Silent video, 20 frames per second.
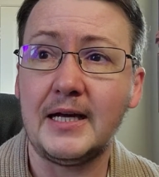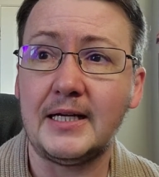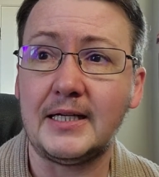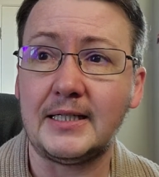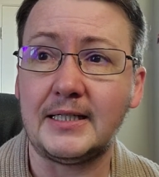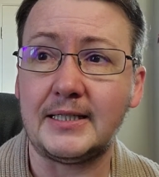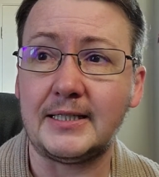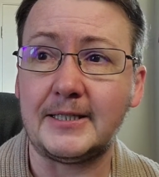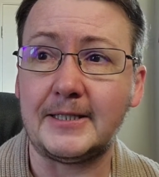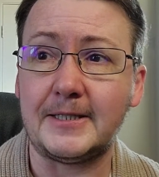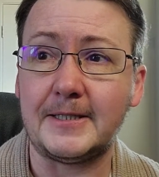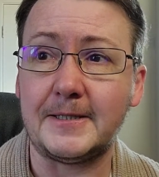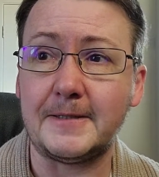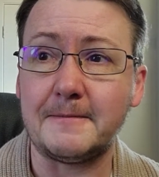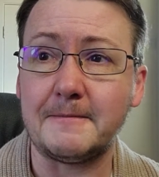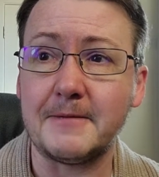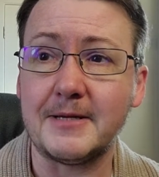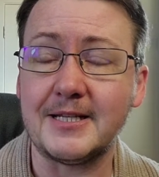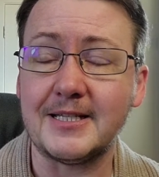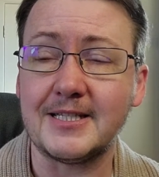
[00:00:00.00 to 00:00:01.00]

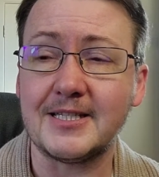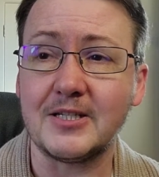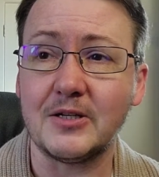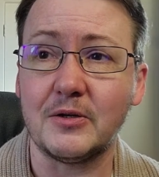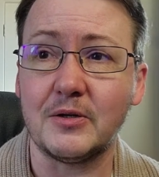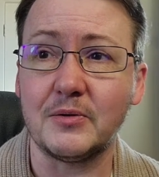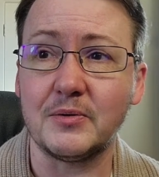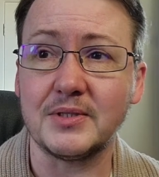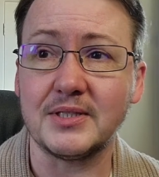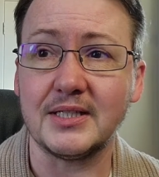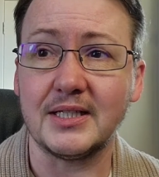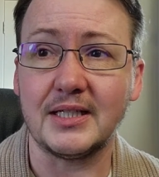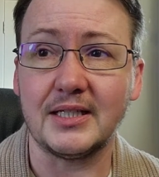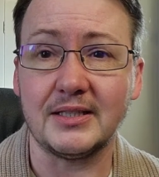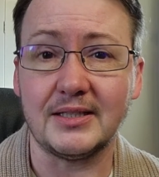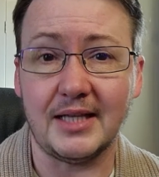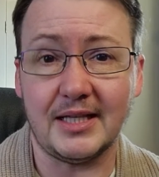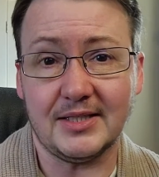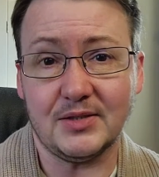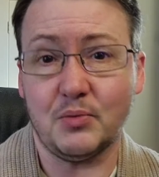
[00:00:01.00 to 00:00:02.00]
Um, and so it was like,
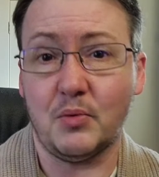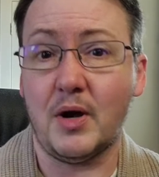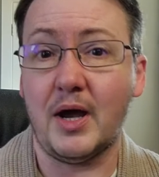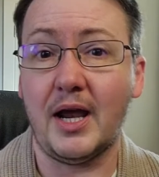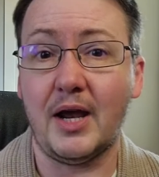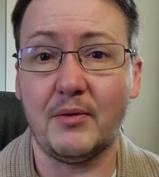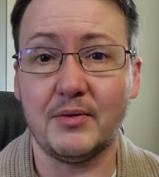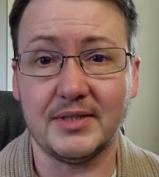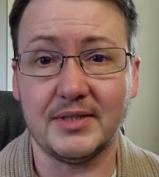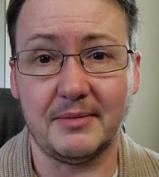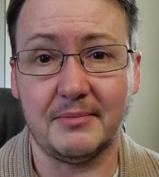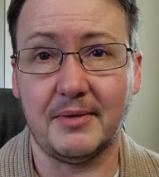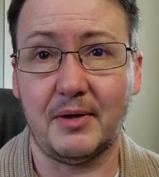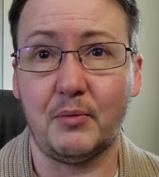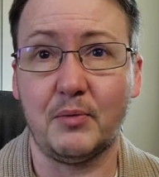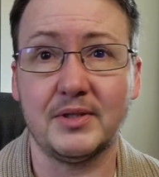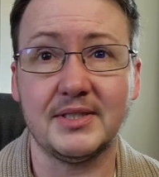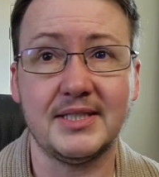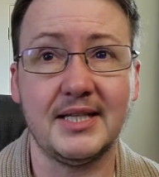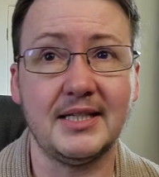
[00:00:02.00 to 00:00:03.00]
that's why I at my
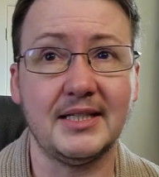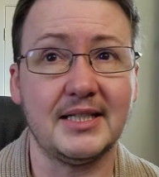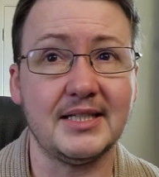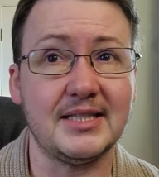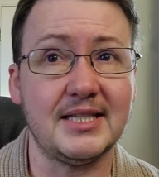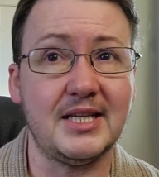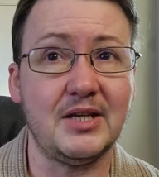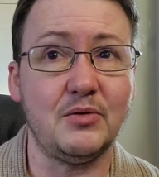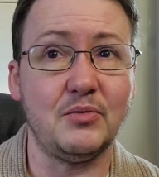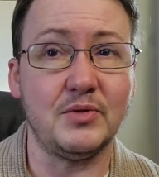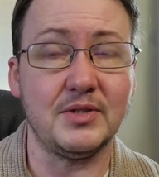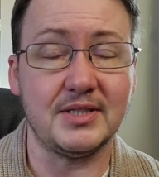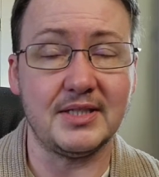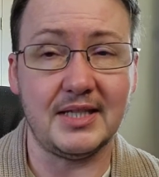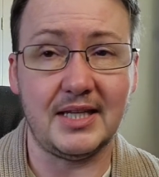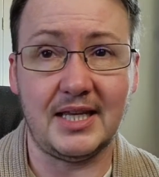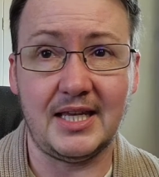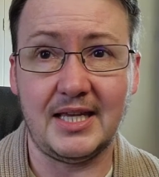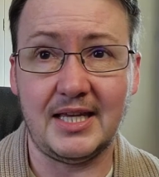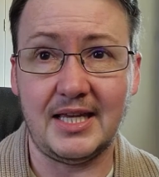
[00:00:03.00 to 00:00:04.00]
wit's end, because he
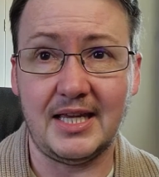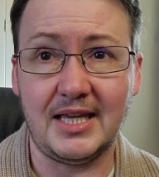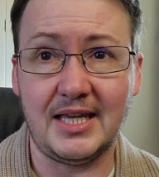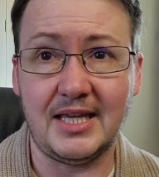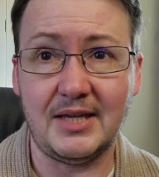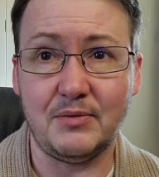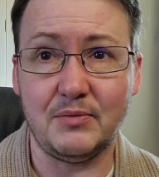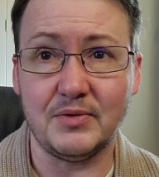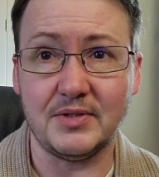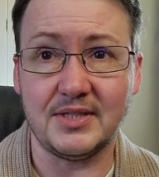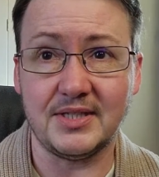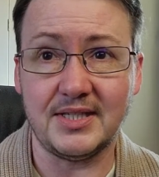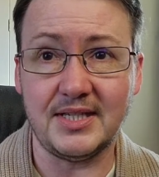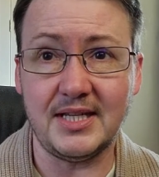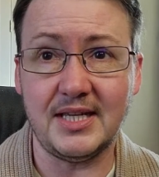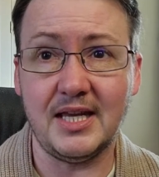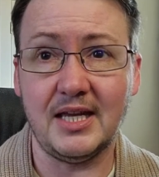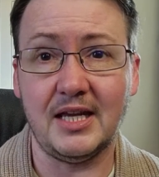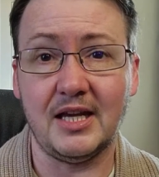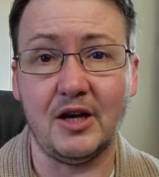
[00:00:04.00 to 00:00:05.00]
was, he, he was
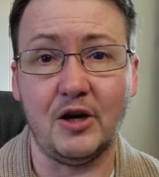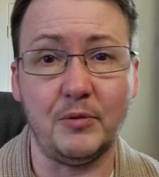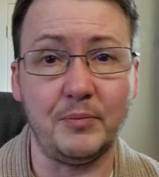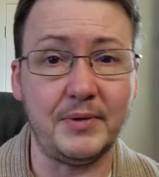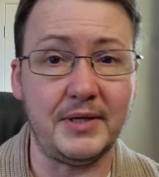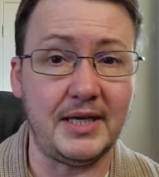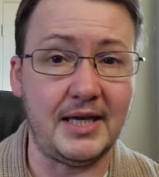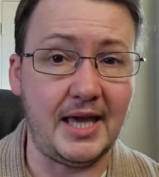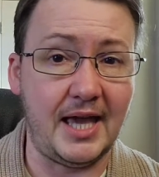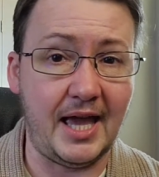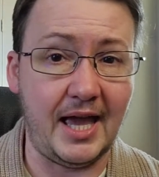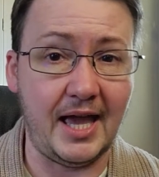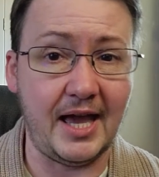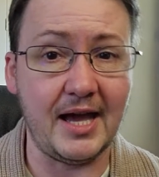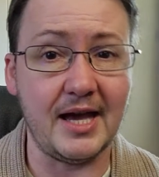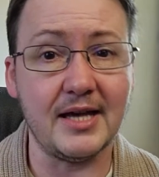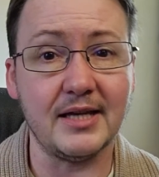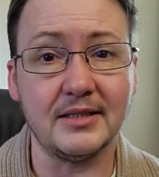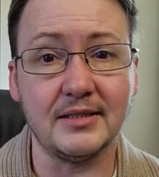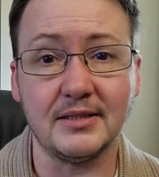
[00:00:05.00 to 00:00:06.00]
seeking help. He
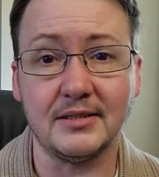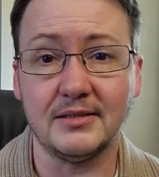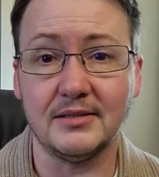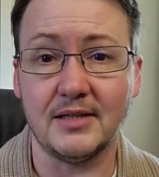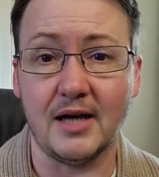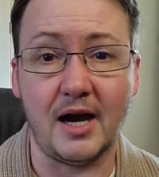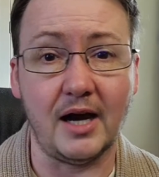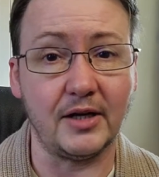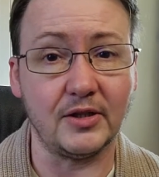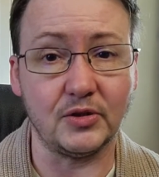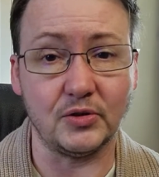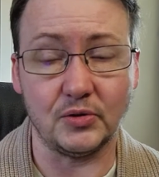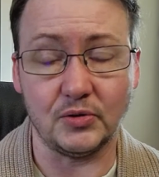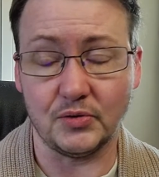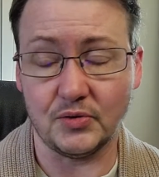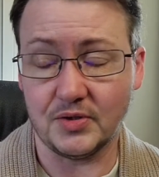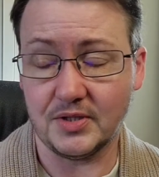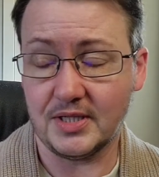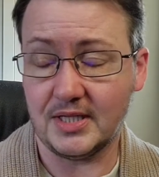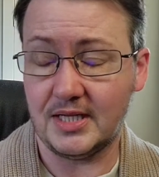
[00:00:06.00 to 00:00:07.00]
had
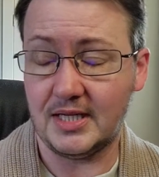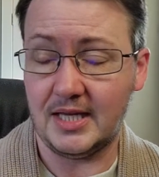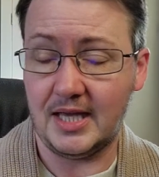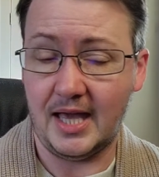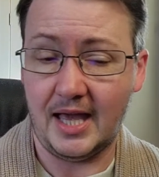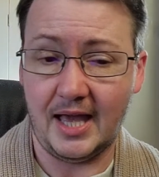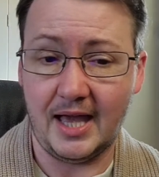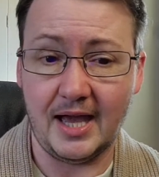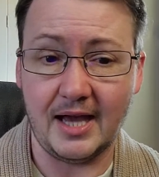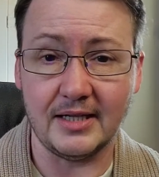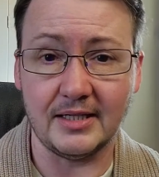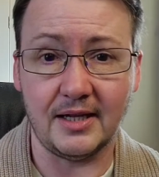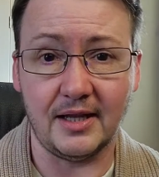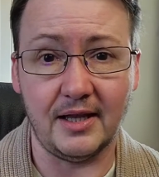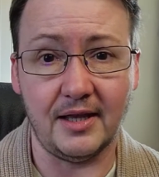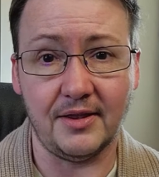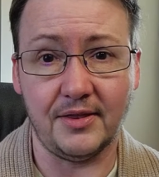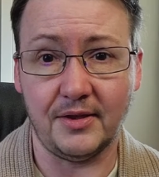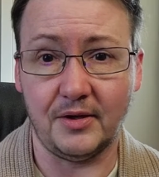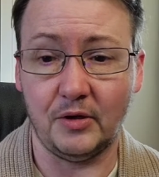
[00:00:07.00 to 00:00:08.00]
doctors, he had
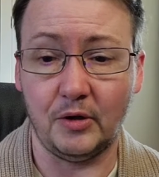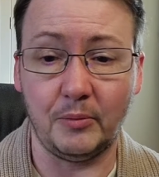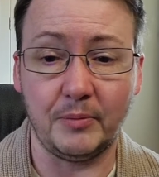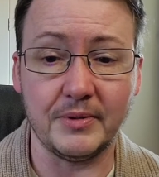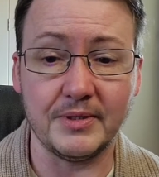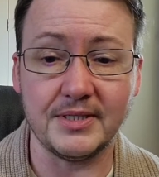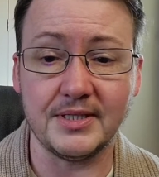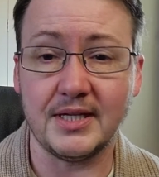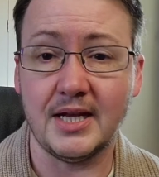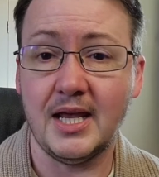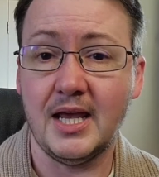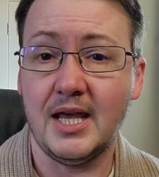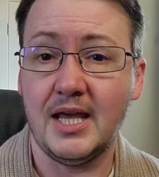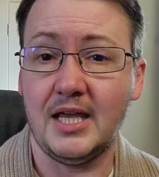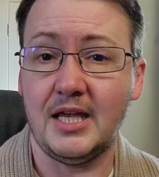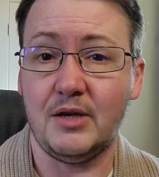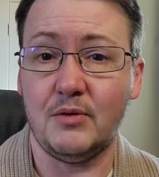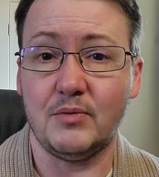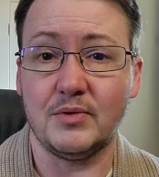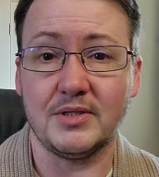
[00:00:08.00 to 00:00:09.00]
a therapist,
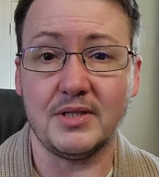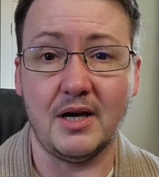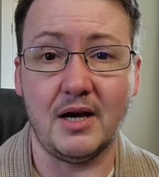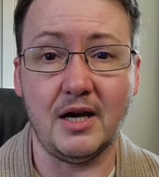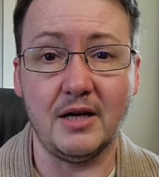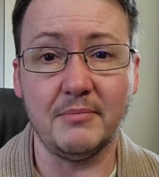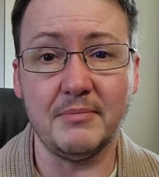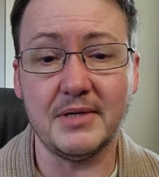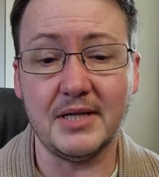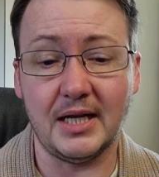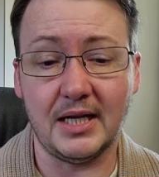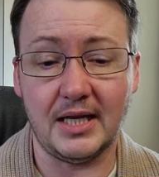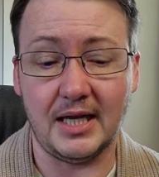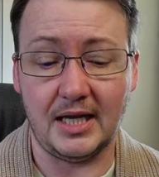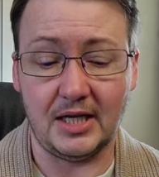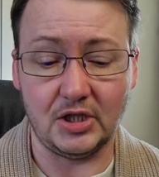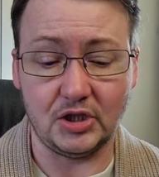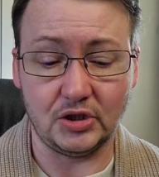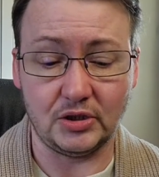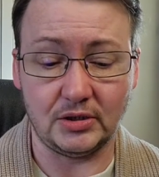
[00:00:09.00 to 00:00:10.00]
he was on
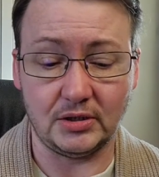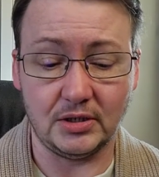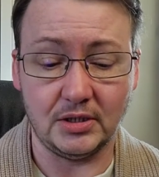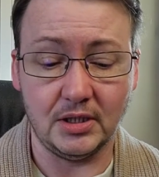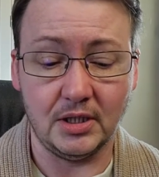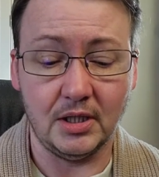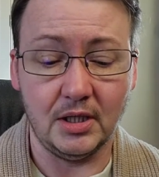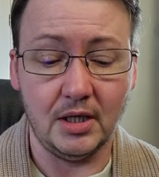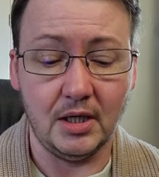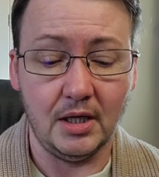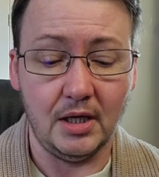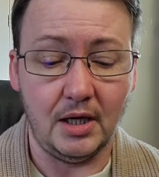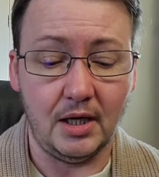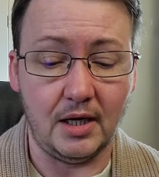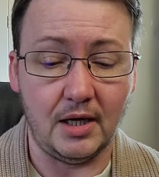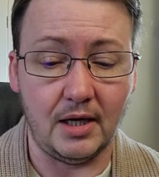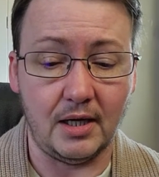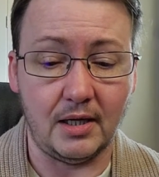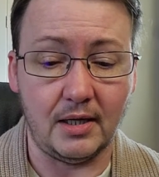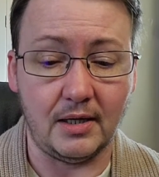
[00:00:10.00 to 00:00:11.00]
medication.
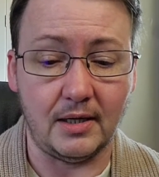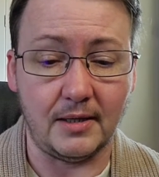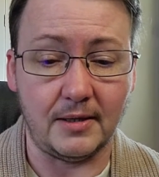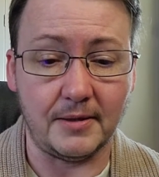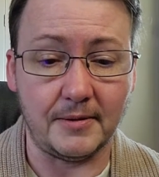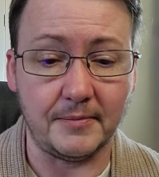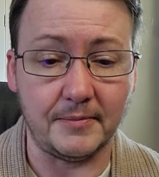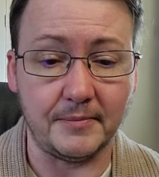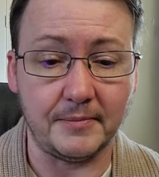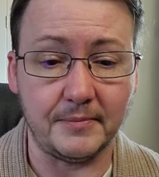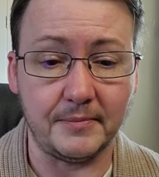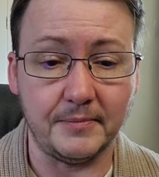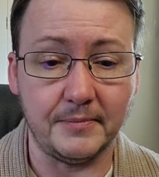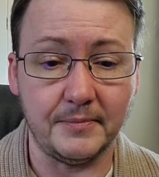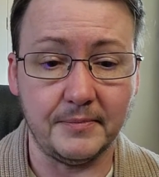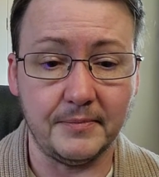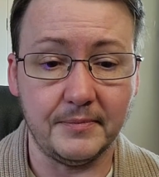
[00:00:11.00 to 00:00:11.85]
Um,